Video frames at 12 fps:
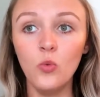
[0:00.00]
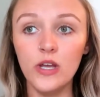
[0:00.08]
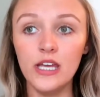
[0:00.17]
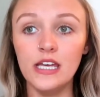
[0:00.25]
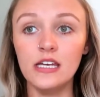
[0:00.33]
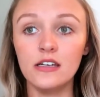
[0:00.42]

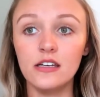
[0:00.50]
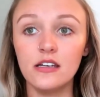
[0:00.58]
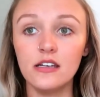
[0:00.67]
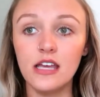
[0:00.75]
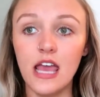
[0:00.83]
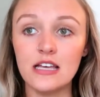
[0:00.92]
we
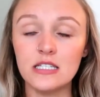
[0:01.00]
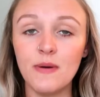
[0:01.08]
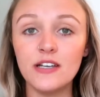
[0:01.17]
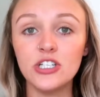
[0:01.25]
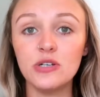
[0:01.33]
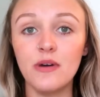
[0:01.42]
can't
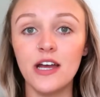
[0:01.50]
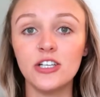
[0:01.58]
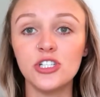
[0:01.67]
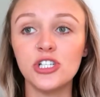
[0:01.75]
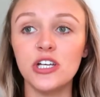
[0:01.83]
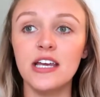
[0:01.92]
spend too
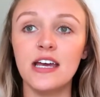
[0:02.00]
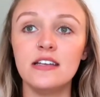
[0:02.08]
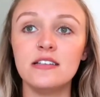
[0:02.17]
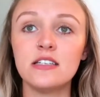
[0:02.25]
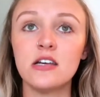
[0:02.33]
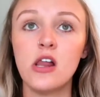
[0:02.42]
much,
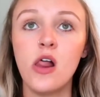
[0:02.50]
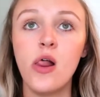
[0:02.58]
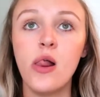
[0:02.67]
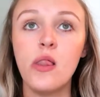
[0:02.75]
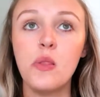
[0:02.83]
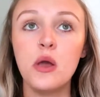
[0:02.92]
and
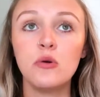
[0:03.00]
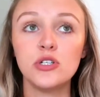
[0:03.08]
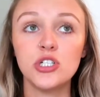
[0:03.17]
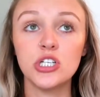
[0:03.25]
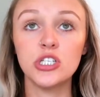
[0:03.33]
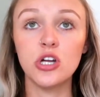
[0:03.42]
it
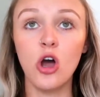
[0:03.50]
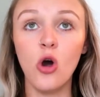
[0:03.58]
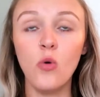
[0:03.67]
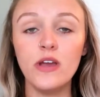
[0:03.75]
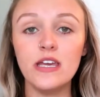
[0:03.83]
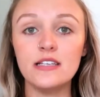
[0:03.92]
was just
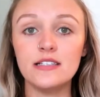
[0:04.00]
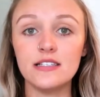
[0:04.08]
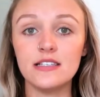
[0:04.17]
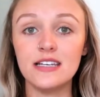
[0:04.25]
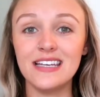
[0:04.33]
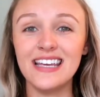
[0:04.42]

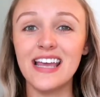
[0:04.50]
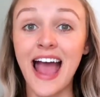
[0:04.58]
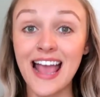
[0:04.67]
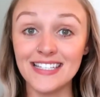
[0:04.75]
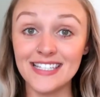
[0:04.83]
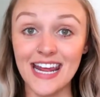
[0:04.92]
always
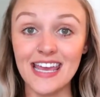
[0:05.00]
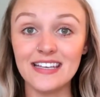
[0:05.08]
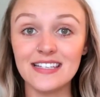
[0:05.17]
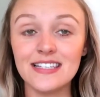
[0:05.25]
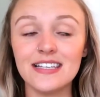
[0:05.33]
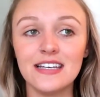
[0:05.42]
high
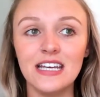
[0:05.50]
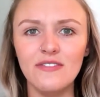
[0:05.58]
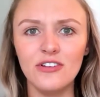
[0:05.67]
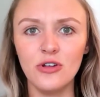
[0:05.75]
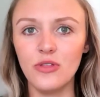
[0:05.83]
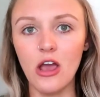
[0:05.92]
stakes,
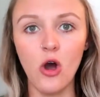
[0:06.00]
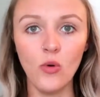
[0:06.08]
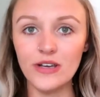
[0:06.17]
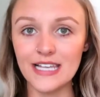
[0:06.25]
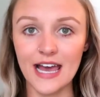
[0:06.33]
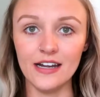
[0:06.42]
even though they
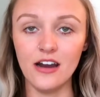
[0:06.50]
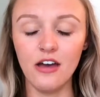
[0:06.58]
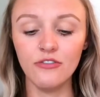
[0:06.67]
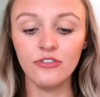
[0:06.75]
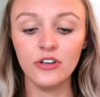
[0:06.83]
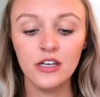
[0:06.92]
always had
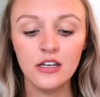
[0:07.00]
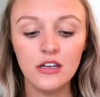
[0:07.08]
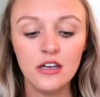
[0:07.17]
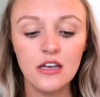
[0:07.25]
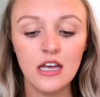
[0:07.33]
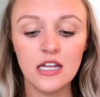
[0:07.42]
enough.
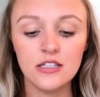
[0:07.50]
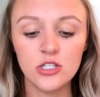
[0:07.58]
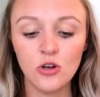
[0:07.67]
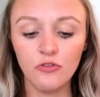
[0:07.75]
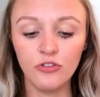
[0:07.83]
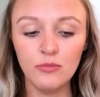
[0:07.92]
And
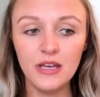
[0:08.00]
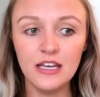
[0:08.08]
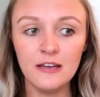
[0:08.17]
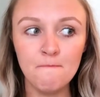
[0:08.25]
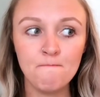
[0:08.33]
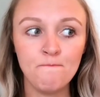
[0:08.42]
so for
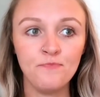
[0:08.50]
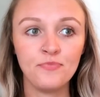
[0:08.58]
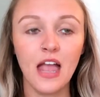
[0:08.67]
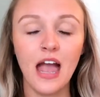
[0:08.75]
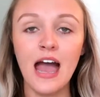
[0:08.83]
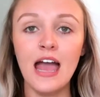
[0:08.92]
me,
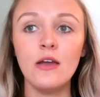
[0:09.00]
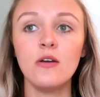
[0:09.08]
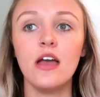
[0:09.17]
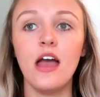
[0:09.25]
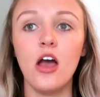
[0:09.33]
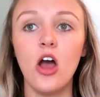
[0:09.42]

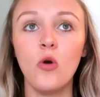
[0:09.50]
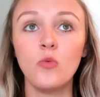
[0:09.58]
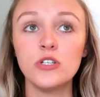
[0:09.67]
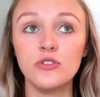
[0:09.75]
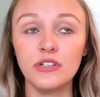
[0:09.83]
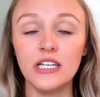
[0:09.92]
I
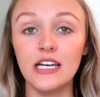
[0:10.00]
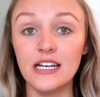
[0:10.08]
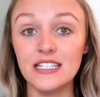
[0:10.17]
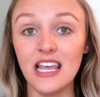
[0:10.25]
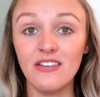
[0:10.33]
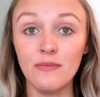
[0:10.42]
was really good at
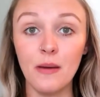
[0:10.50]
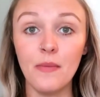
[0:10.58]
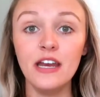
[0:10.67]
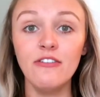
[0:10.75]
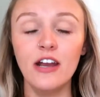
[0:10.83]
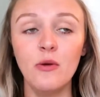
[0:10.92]
saving my
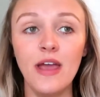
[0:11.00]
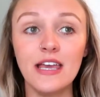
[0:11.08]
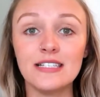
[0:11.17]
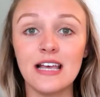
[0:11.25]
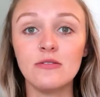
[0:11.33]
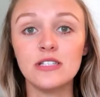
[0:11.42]
money right away
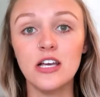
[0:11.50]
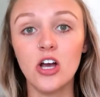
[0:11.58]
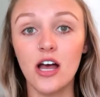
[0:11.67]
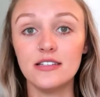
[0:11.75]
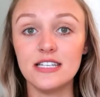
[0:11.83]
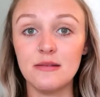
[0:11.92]
because I was in
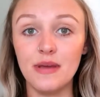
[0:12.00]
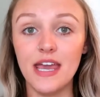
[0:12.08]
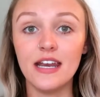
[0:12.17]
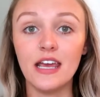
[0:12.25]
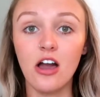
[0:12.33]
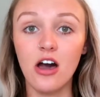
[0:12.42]
constant
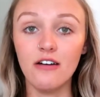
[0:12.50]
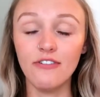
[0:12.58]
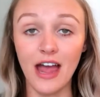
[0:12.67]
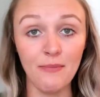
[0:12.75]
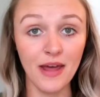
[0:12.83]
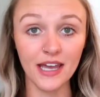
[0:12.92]
panic of
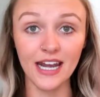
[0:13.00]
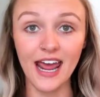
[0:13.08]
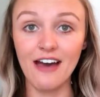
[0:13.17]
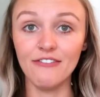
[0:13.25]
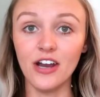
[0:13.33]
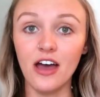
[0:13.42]
I'm not gonna
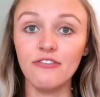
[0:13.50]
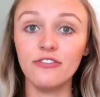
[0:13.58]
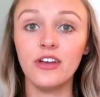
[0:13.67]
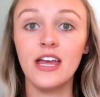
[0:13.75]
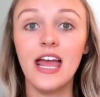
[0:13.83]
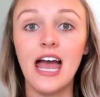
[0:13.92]
have enough,
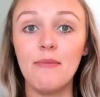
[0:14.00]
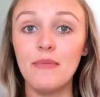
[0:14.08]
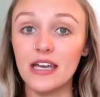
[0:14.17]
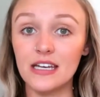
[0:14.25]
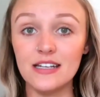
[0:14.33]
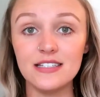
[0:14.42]
I'm
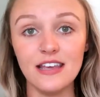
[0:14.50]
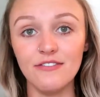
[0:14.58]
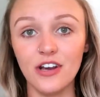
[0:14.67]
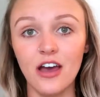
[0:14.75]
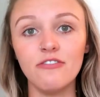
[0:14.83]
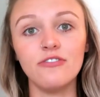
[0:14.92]
not gonna save
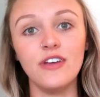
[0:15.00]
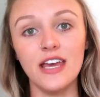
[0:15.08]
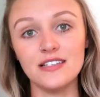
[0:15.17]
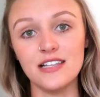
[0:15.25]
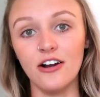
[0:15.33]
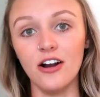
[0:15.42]
enough,
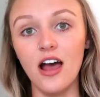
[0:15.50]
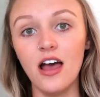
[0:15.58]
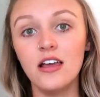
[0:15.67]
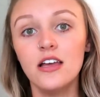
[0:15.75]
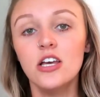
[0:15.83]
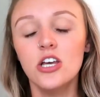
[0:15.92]

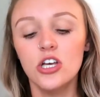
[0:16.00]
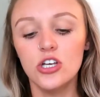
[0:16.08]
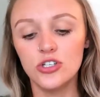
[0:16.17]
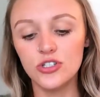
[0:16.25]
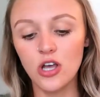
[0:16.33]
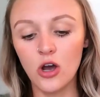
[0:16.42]
etc.
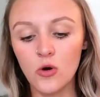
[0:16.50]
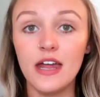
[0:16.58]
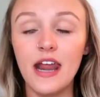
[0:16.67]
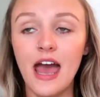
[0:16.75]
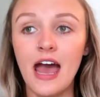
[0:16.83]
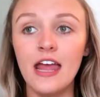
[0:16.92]
So
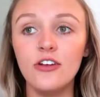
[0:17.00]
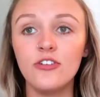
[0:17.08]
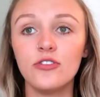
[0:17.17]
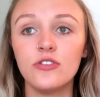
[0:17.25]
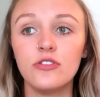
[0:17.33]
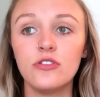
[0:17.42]
then I
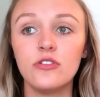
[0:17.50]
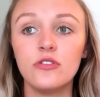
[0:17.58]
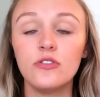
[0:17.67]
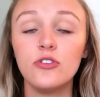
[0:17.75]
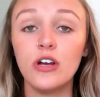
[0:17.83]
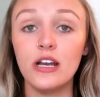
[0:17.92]

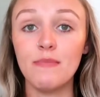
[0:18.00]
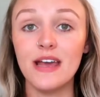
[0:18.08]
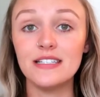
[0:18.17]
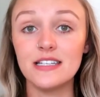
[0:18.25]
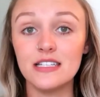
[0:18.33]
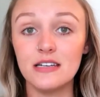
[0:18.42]
created
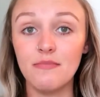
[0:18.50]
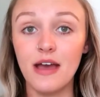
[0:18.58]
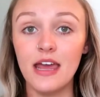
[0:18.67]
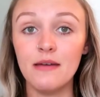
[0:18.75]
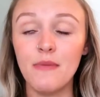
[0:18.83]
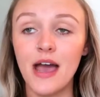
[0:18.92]
mindsets in
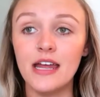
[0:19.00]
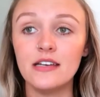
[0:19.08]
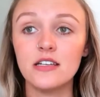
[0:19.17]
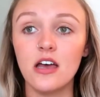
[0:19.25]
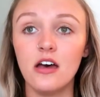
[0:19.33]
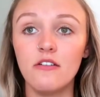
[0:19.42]
my
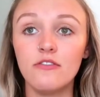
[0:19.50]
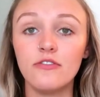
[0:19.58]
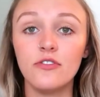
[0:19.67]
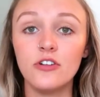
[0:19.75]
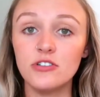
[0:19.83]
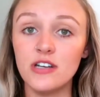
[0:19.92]
mind of
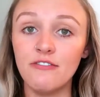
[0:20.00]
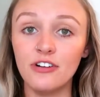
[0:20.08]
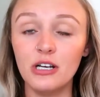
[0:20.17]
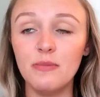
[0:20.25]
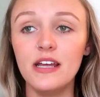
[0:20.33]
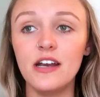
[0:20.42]
there's never
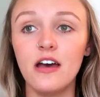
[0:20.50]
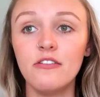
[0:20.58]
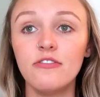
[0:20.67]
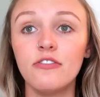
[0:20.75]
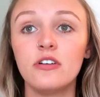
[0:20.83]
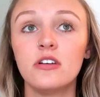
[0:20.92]
going to be
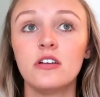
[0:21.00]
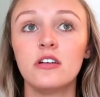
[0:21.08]
enough.